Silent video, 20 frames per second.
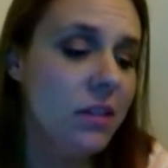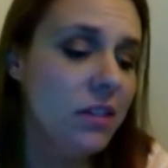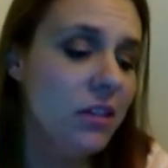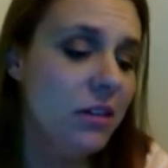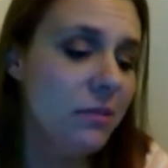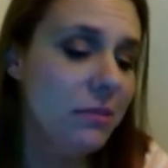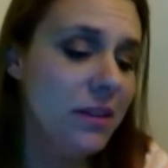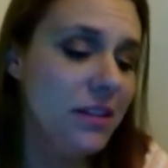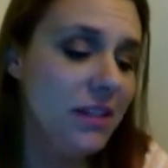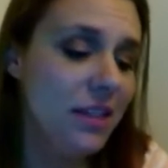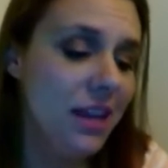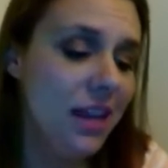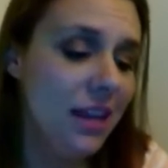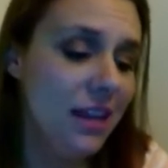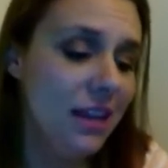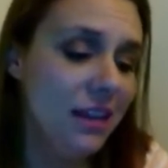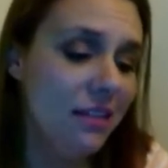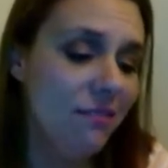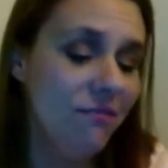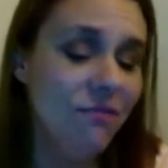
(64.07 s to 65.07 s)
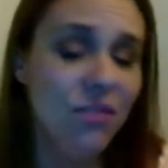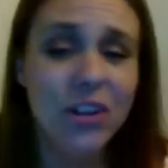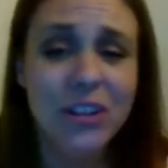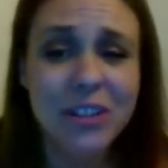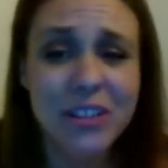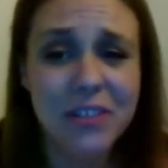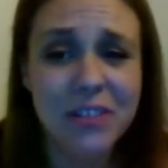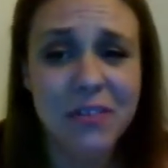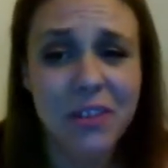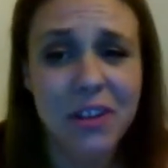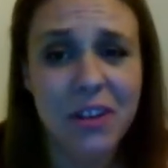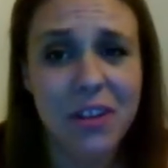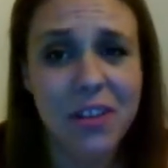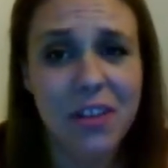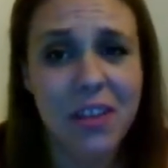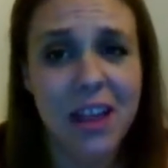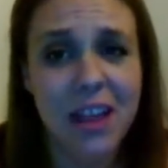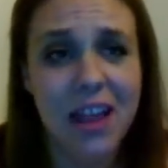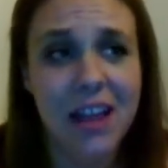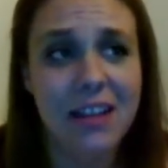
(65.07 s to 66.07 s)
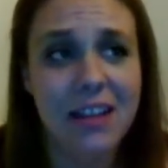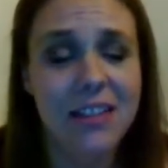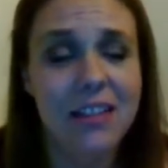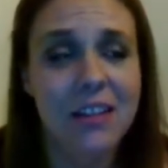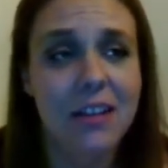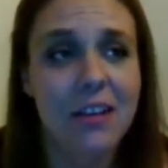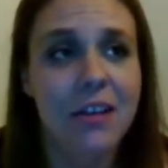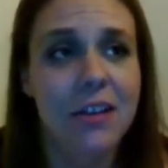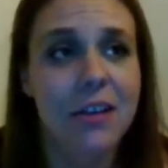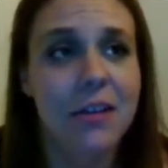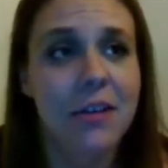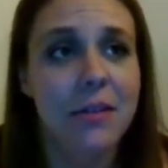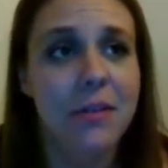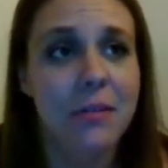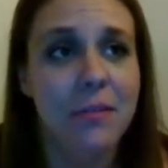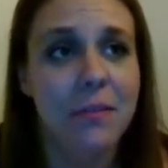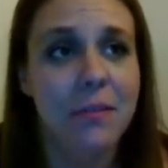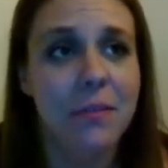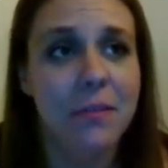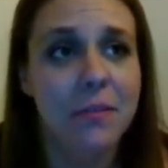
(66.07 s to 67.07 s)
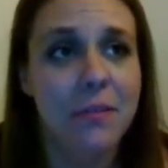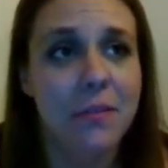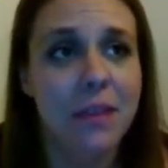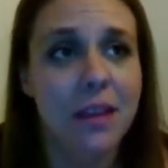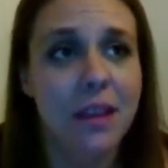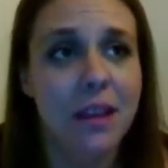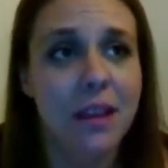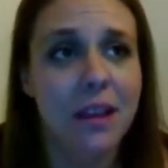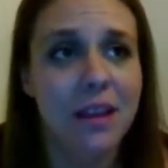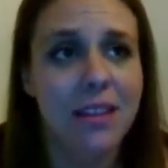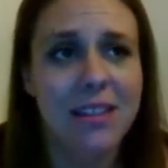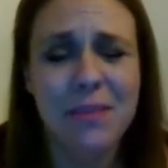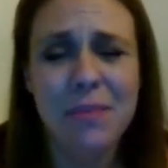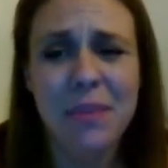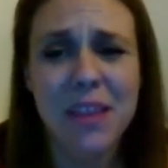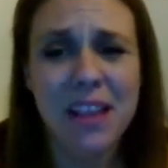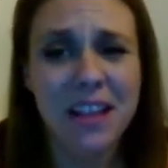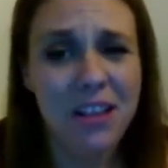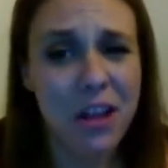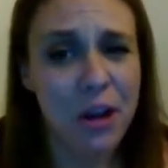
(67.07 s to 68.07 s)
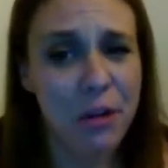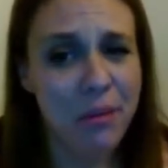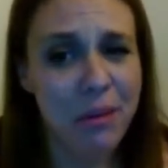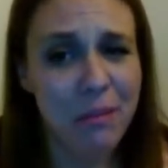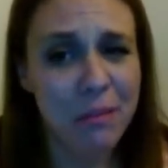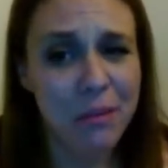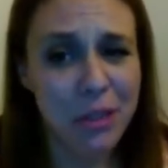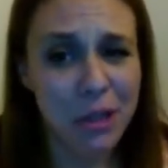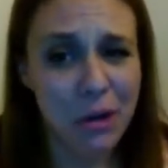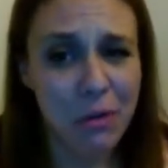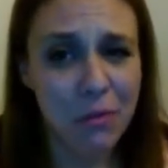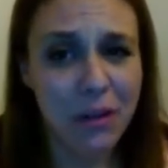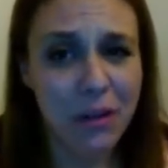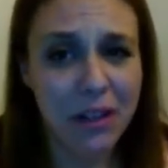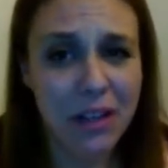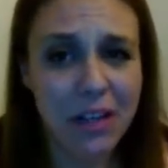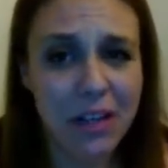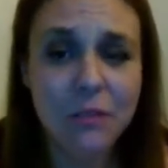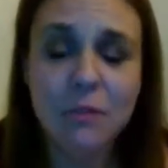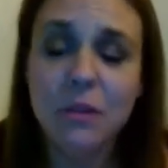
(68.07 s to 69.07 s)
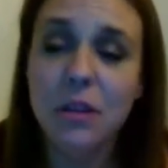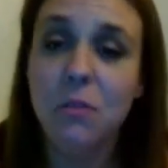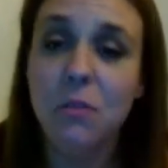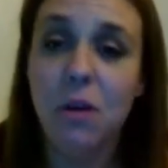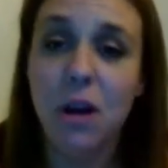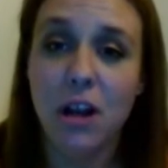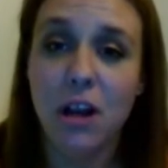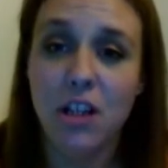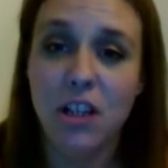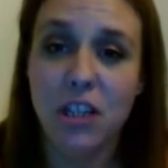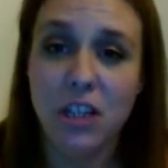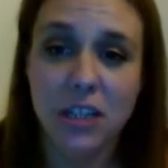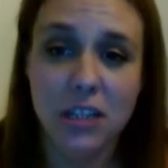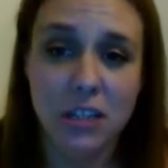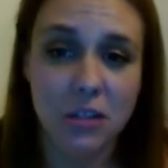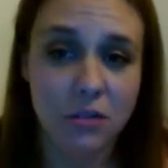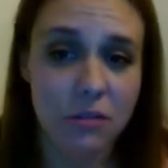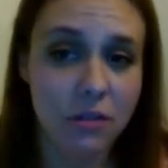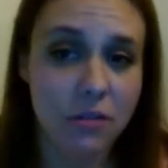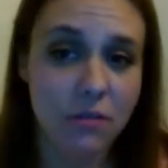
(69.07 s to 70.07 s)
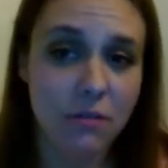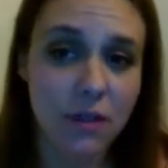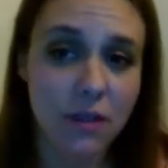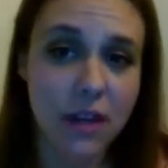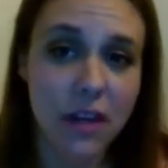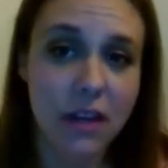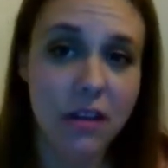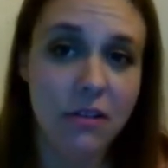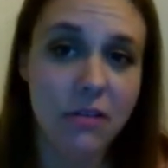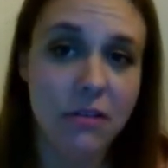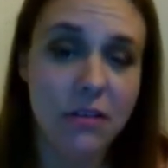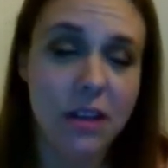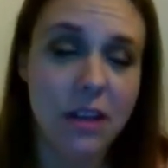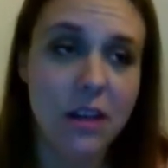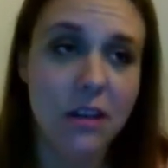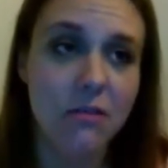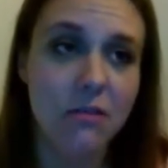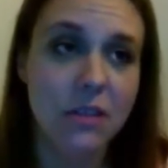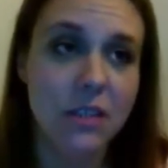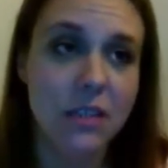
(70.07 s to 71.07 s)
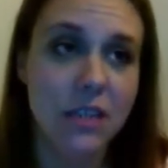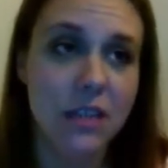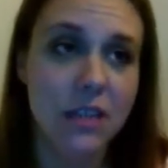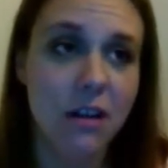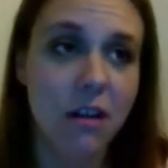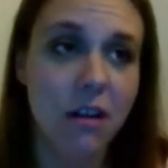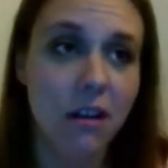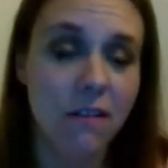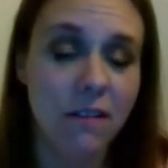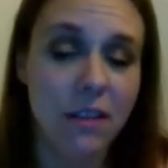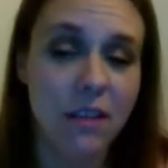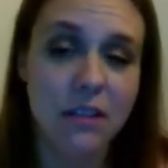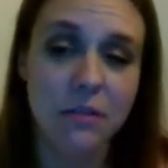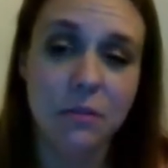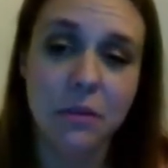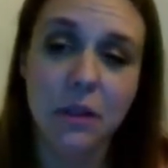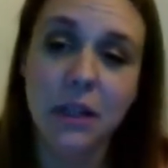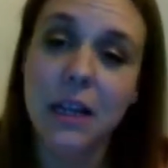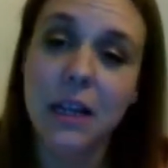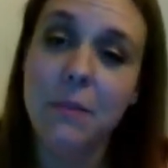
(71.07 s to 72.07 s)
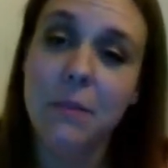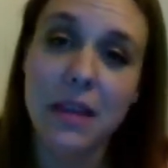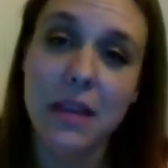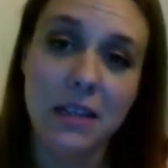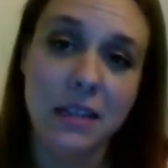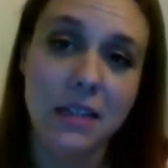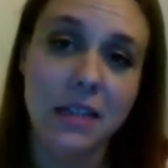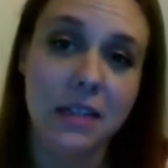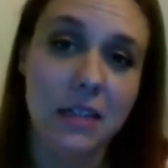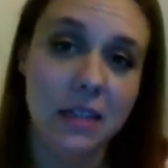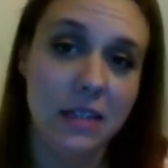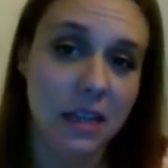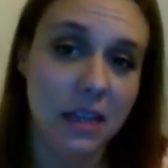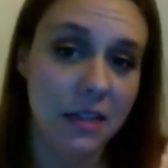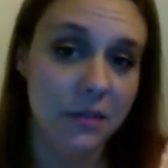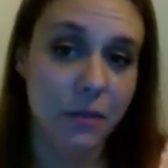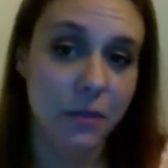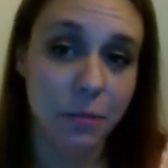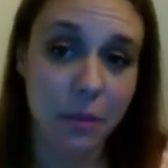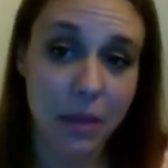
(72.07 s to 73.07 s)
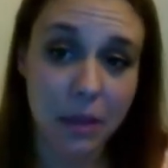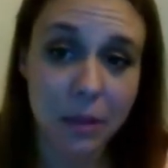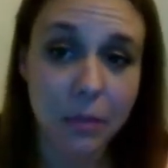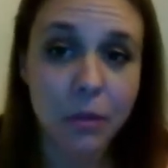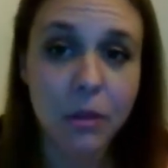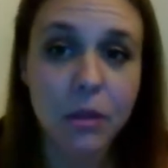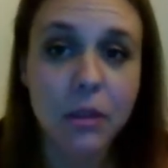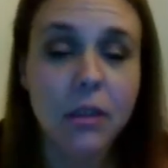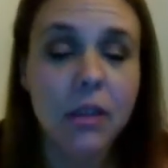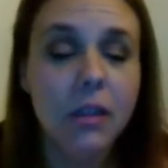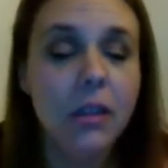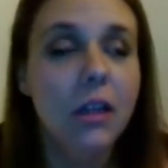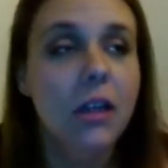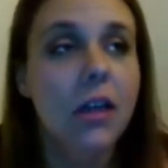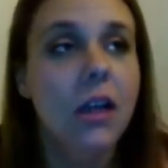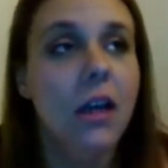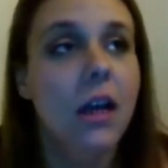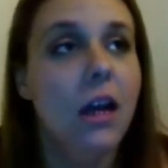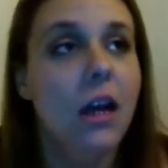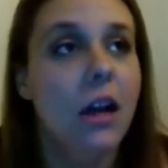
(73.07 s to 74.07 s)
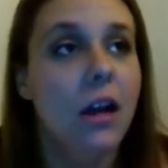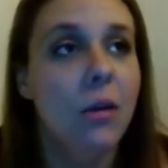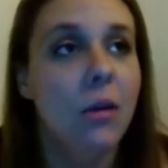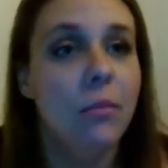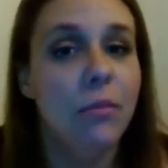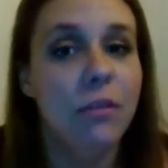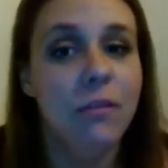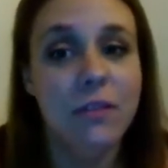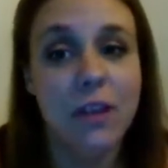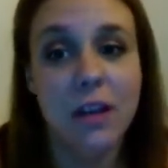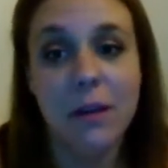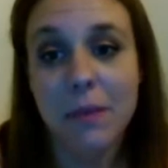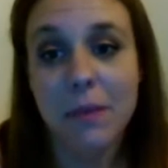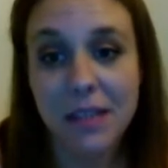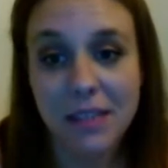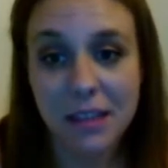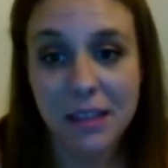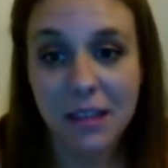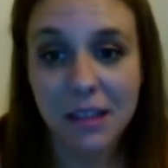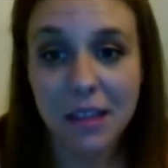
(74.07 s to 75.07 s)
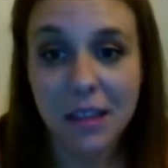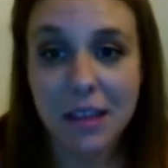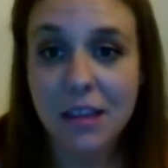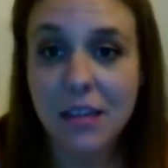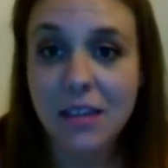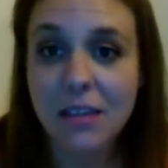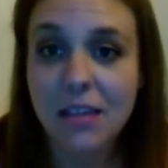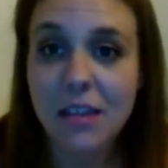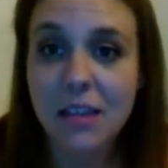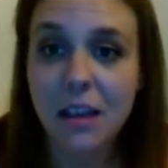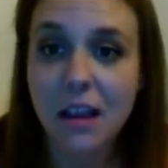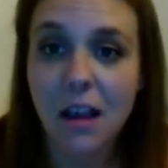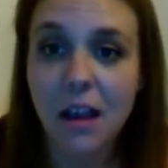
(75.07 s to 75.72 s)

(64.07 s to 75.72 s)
to start by saying, first of all, that something a lot of people don't realize when you watch these YouTube videos and you see all of these really amazing, successful people who've done amazing things,